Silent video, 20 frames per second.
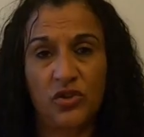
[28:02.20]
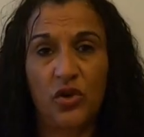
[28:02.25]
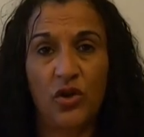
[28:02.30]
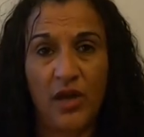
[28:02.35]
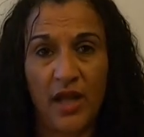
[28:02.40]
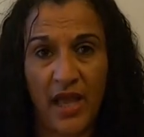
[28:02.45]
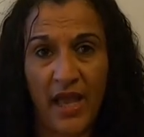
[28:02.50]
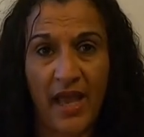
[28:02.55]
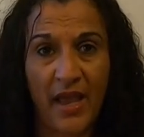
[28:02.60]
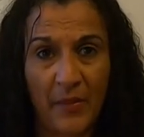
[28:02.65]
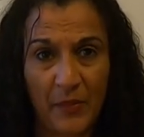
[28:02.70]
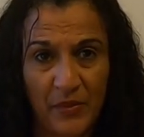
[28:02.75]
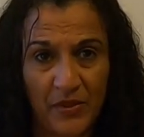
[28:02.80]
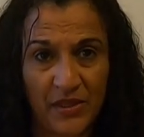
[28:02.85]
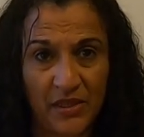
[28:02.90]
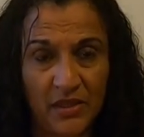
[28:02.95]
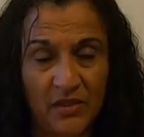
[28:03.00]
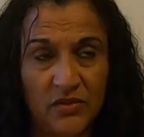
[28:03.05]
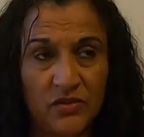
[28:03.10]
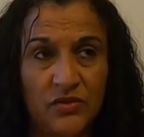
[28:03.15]
going to
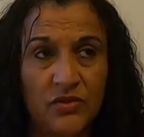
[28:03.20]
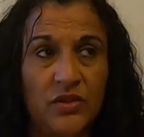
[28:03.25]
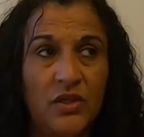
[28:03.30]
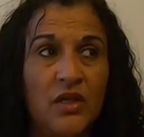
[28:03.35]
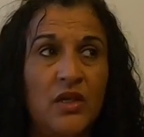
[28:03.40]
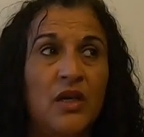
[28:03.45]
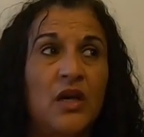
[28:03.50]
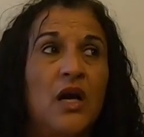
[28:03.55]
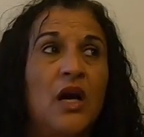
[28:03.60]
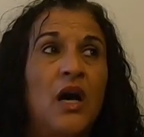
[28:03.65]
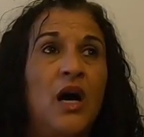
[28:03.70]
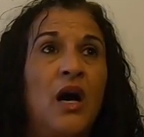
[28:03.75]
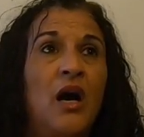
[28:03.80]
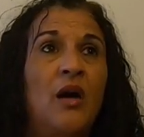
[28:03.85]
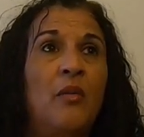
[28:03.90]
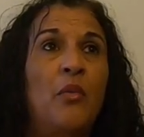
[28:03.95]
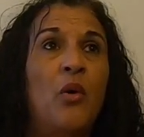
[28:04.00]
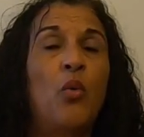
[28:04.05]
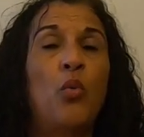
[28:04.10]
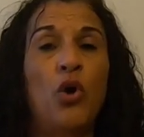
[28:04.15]
happen is,
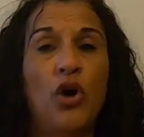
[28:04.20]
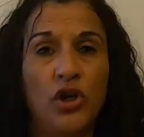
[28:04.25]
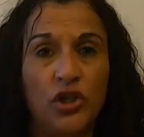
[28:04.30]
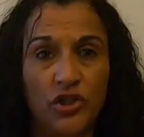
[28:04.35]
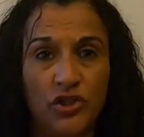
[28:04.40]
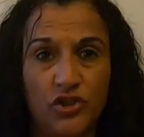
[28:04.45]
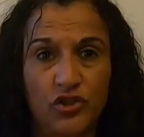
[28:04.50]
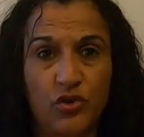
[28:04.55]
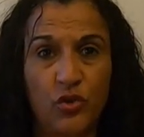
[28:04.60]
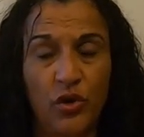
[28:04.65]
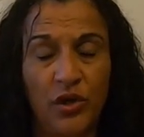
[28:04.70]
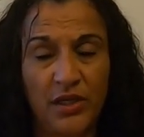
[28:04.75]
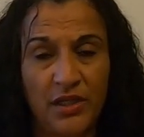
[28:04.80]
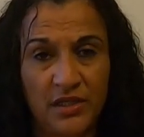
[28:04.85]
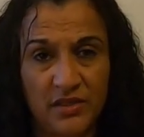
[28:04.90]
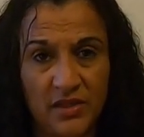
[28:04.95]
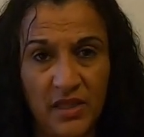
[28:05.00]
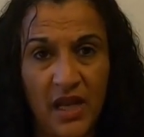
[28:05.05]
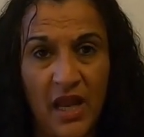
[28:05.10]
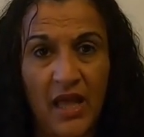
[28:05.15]
we're going to shorten
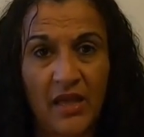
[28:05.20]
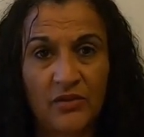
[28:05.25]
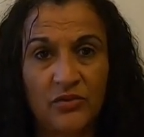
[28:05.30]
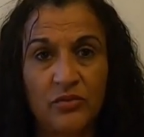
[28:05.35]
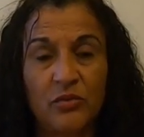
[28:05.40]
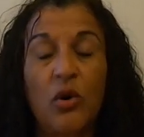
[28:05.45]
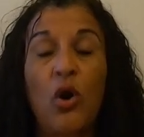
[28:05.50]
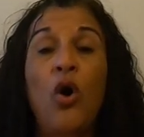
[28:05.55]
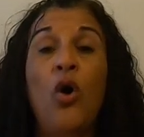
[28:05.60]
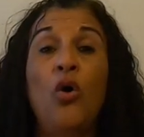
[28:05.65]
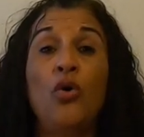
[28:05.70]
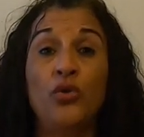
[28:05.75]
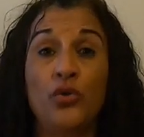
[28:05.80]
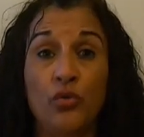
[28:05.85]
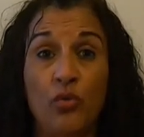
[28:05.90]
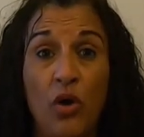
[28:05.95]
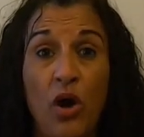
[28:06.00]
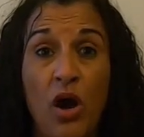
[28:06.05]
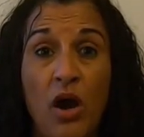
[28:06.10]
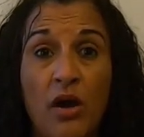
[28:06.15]
his classroom. Oh,
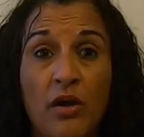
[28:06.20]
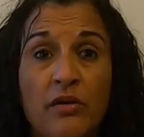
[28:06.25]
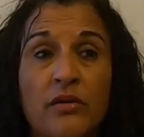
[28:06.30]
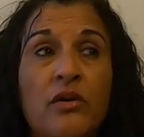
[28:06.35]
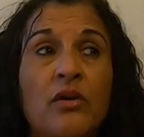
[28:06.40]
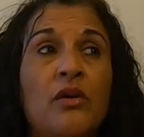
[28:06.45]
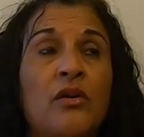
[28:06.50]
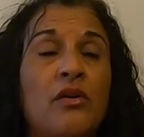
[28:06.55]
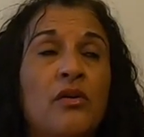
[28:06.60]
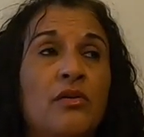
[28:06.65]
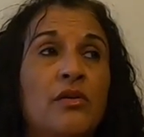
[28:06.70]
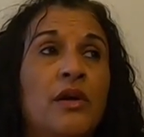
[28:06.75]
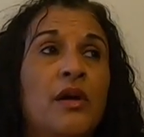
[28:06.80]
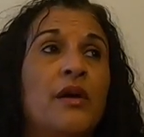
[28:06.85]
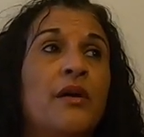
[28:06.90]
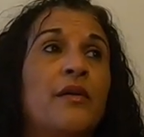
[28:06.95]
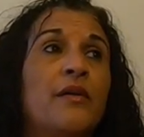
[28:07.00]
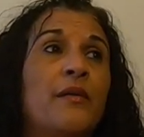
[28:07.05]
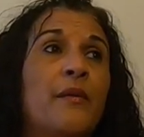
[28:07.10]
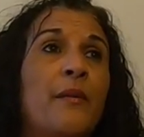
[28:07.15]
you are? Oh, okay.
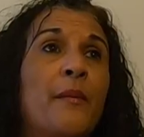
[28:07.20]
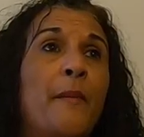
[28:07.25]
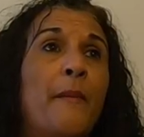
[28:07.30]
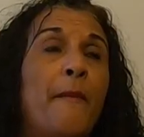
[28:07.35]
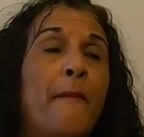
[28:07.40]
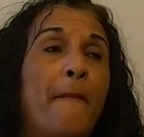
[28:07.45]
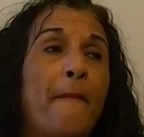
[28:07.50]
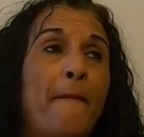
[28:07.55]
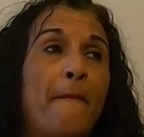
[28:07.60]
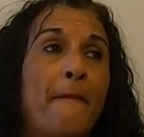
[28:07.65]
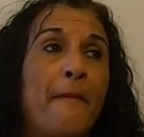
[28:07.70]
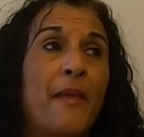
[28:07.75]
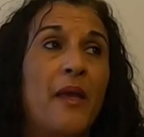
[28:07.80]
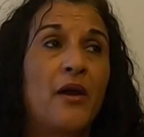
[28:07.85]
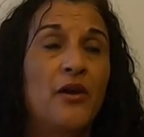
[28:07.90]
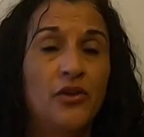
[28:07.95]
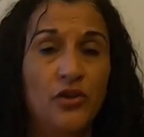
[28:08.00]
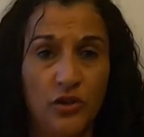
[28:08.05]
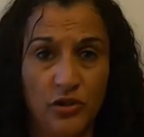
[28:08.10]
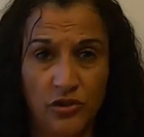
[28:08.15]

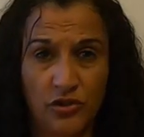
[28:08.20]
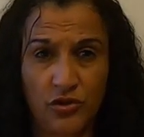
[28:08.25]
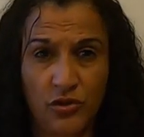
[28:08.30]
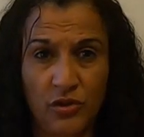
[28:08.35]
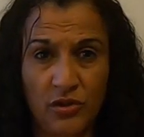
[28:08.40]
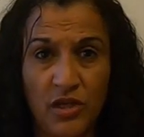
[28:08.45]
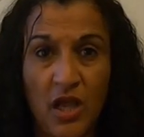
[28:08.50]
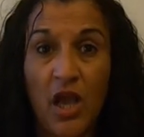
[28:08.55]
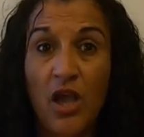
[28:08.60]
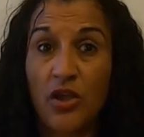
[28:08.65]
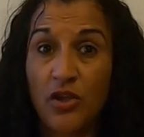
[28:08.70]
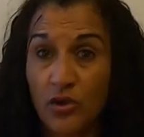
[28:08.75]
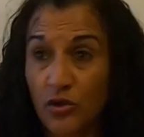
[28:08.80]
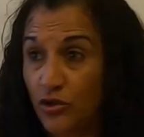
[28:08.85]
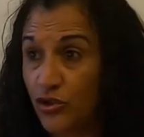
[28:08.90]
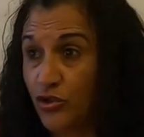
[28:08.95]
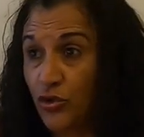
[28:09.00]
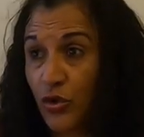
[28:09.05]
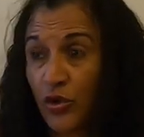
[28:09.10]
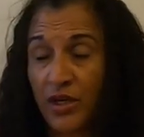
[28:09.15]
You're going to shorten it. You
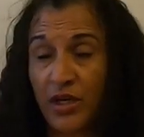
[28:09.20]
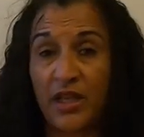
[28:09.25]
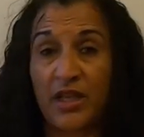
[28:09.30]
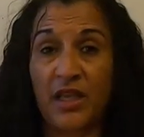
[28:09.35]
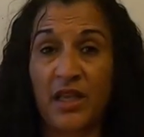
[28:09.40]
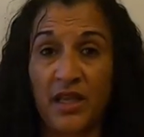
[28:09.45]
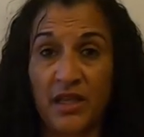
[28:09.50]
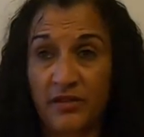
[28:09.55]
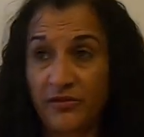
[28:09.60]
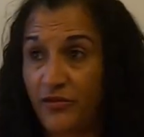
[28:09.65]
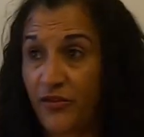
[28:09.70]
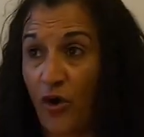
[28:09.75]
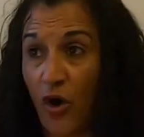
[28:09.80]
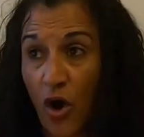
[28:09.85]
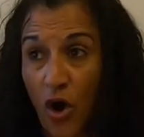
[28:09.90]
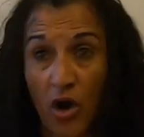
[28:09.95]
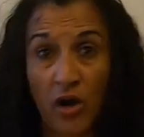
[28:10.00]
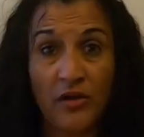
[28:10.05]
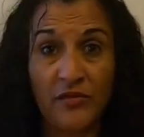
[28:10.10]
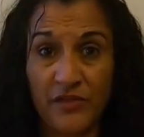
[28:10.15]
shortening it for
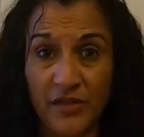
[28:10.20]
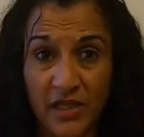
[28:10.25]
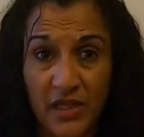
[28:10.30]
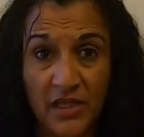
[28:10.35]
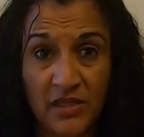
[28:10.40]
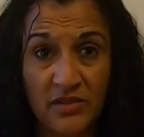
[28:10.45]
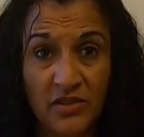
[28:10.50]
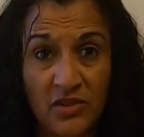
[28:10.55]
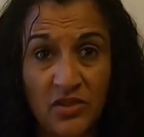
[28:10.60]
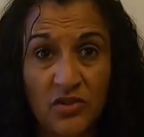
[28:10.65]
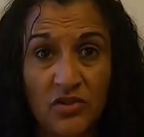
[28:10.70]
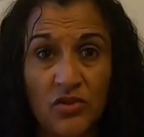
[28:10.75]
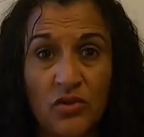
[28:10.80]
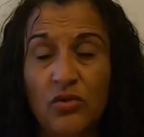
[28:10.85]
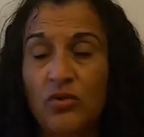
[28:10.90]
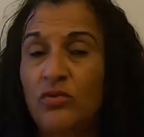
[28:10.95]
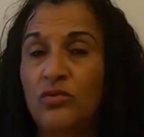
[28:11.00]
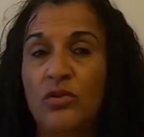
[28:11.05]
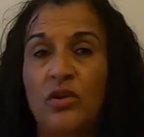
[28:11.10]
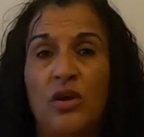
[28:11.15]
all of the kids in the
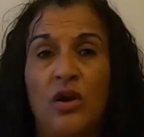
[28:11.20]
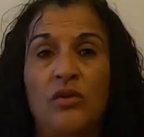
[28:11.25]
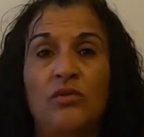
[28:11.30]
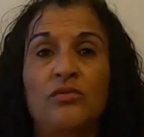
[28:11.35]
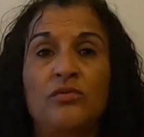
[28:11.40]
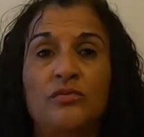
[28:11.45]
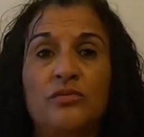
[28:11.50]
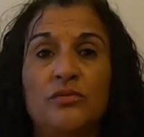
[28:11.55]
school? No.